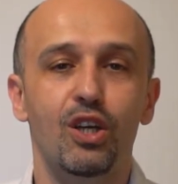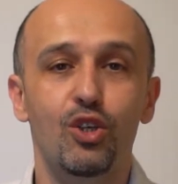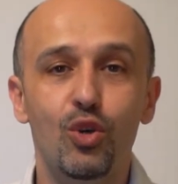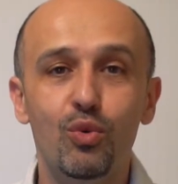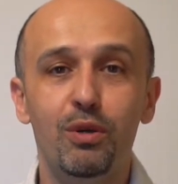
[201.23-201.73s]

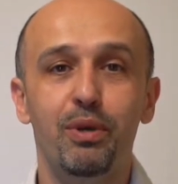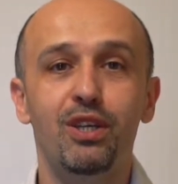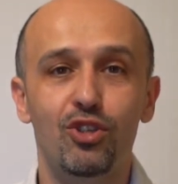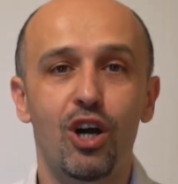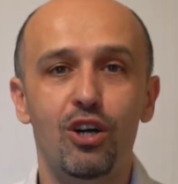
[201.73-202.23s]
You will be
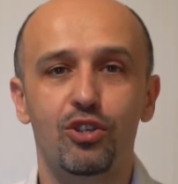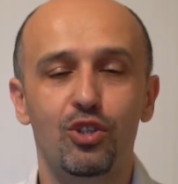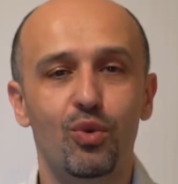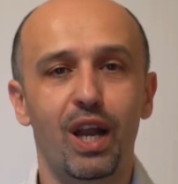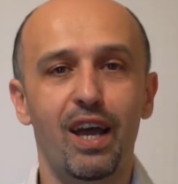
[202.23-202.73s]
in charge,
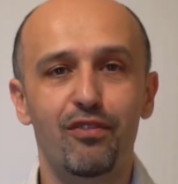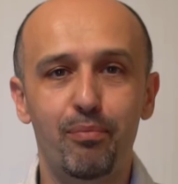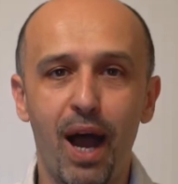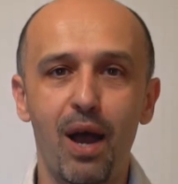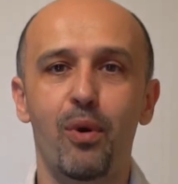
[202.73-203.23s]
you will have
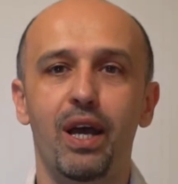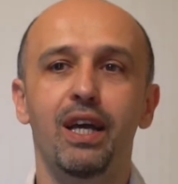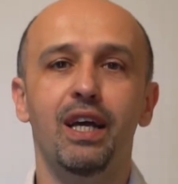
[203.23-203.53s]
power